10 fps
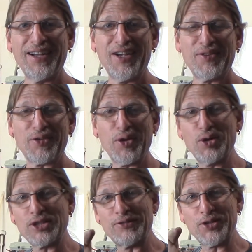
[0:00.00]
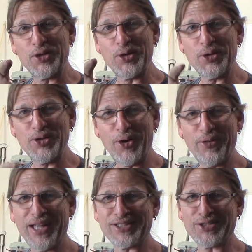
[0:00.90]
for those of you who know
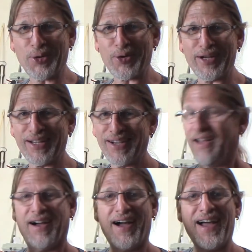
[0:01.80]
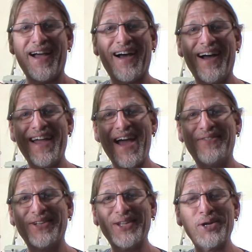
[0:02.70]
that story, I have
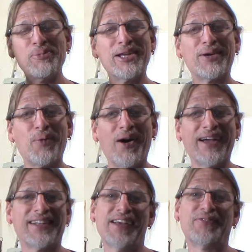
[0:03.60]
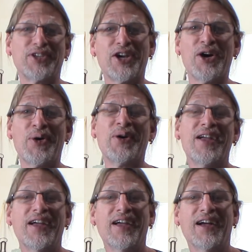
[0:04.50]
a little bit of wine left to go.
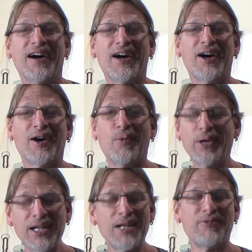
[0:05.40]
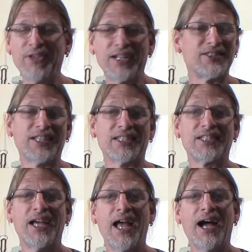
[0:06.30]
We need to finish this.
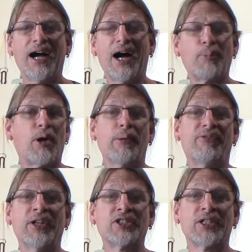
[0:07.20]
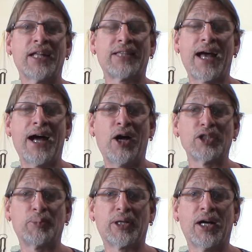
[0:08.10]
I'll probably finish it at the
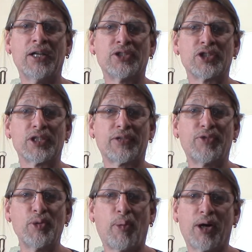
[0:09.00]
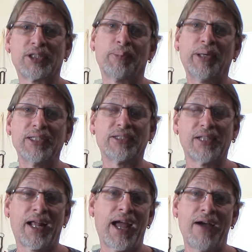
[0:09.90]
house because there's a few parts and pieces
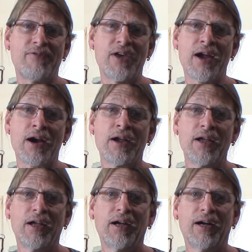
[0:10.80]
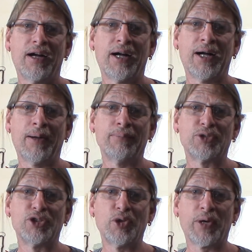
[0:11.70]
that I have there
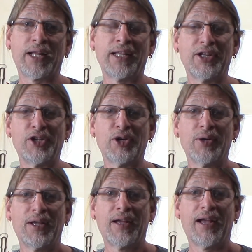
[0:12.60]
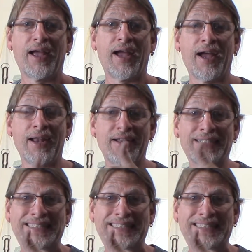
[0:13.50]
to do what I need to do. And